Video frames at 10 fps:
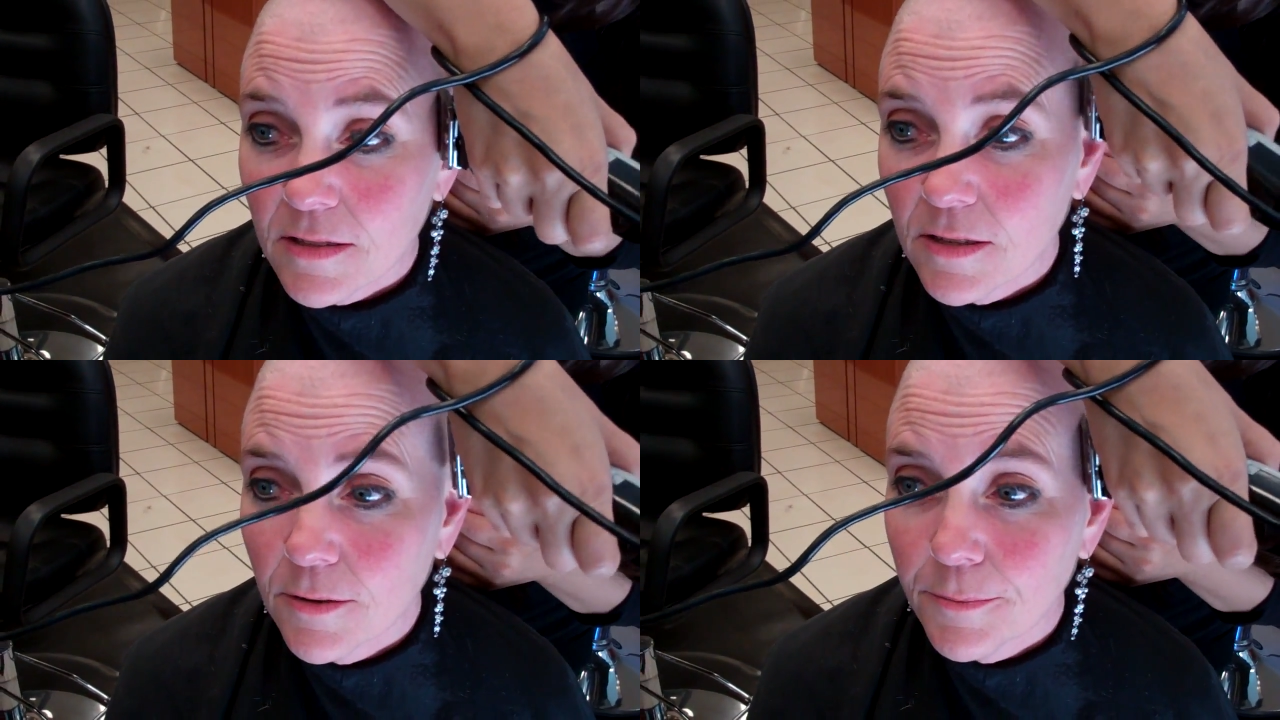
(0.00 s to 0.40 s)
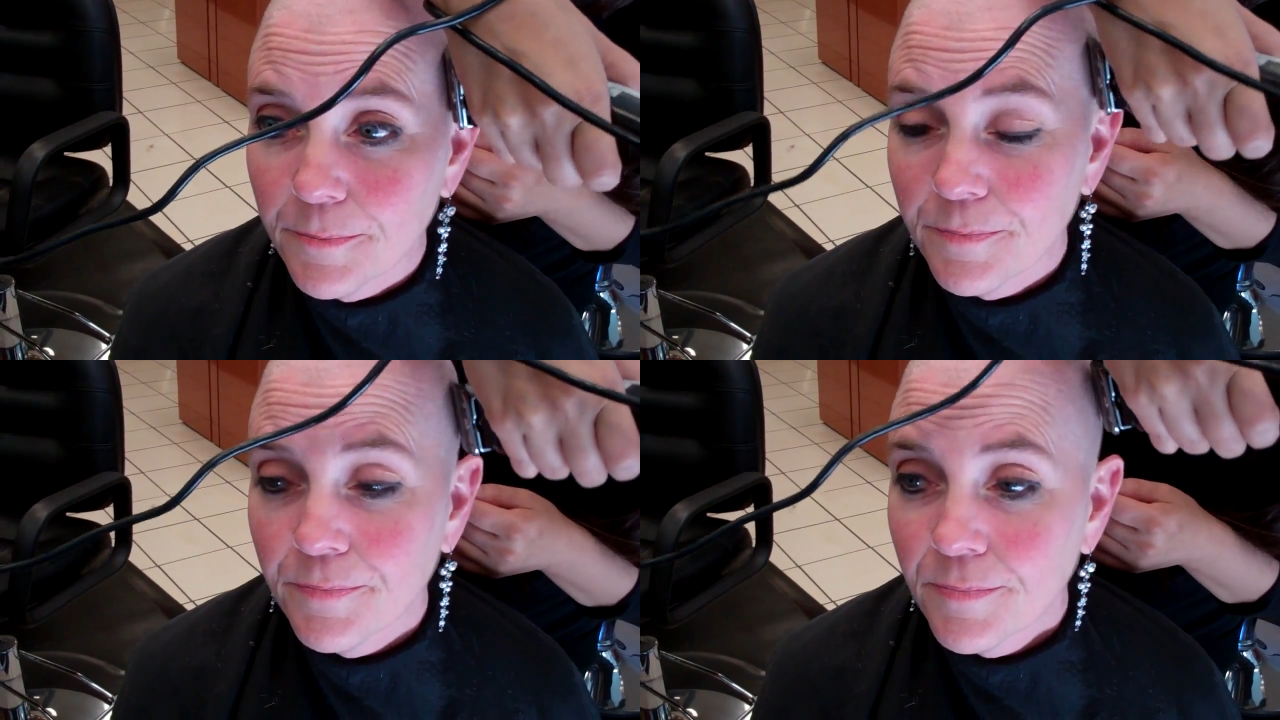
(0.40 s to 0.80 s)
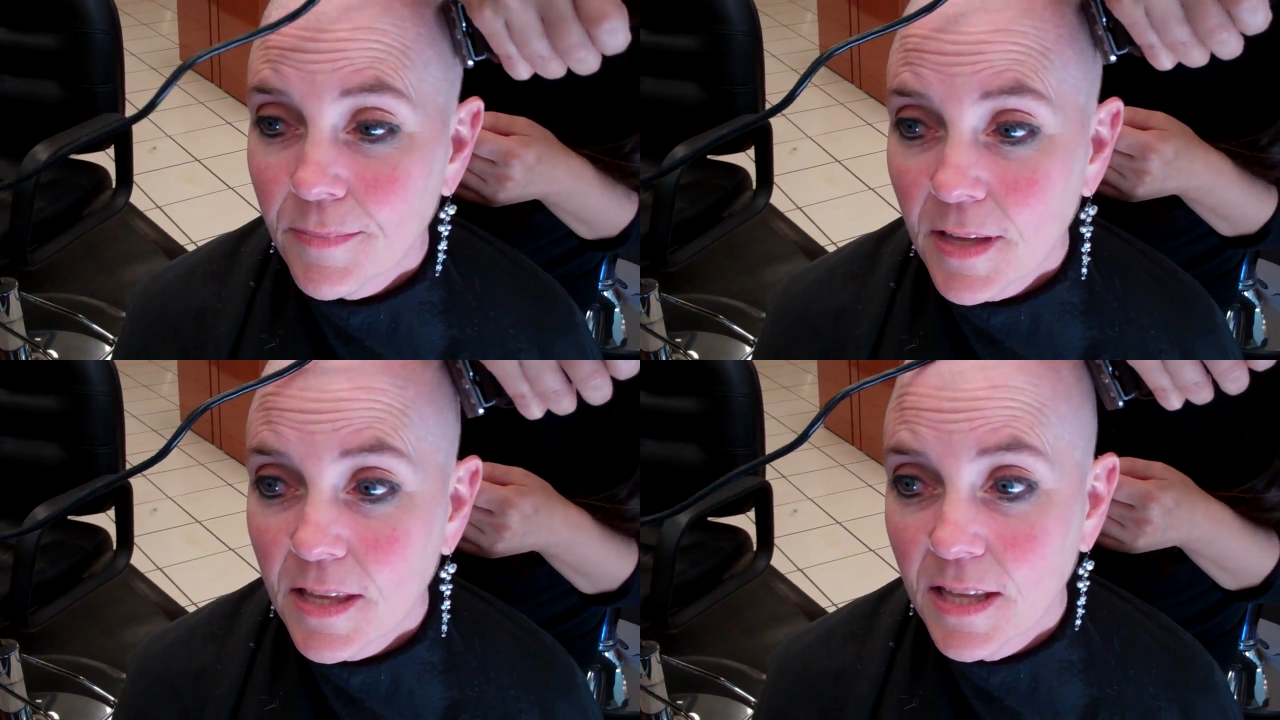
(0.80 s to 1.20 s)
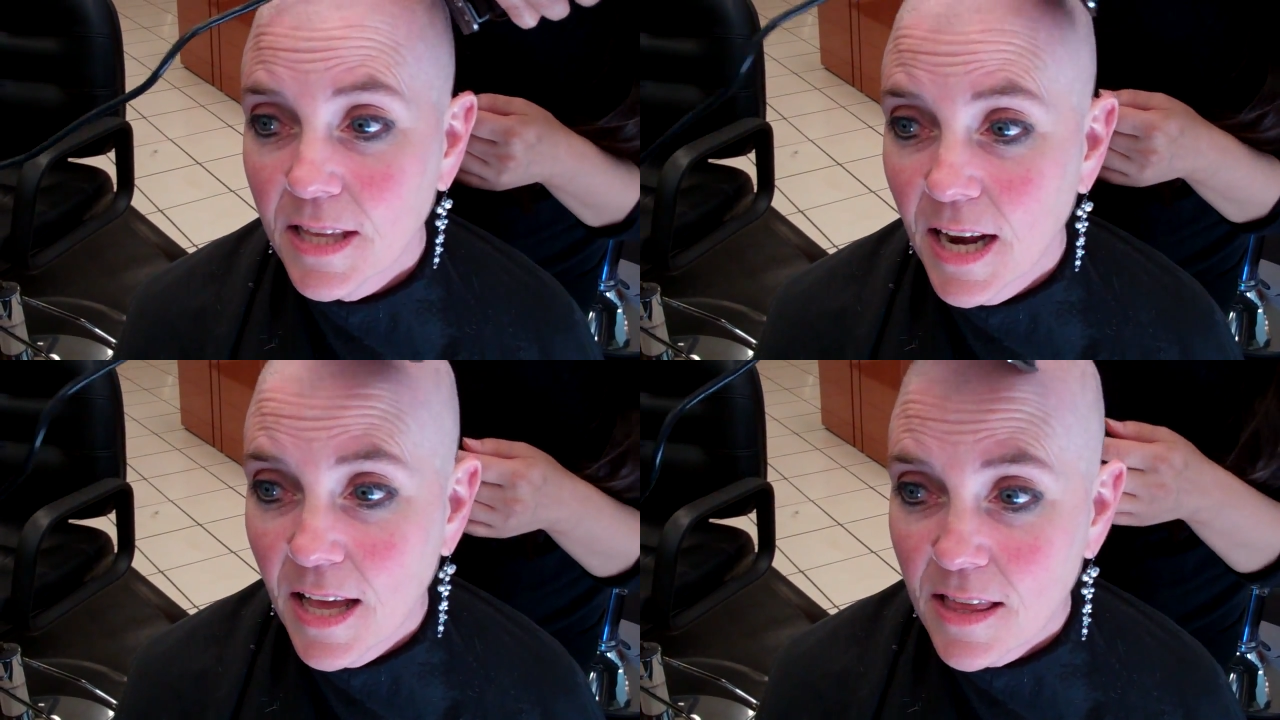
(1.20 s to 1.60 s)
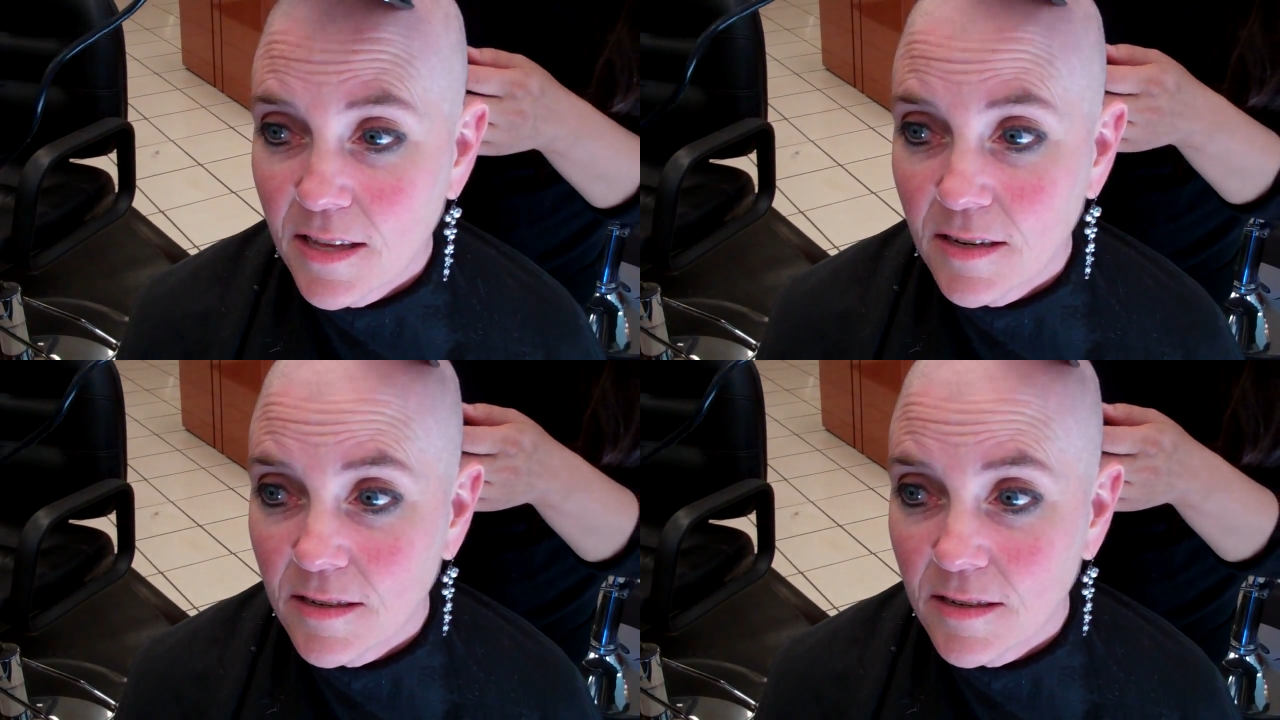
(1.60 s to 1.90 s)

So, okay. since it hasn't.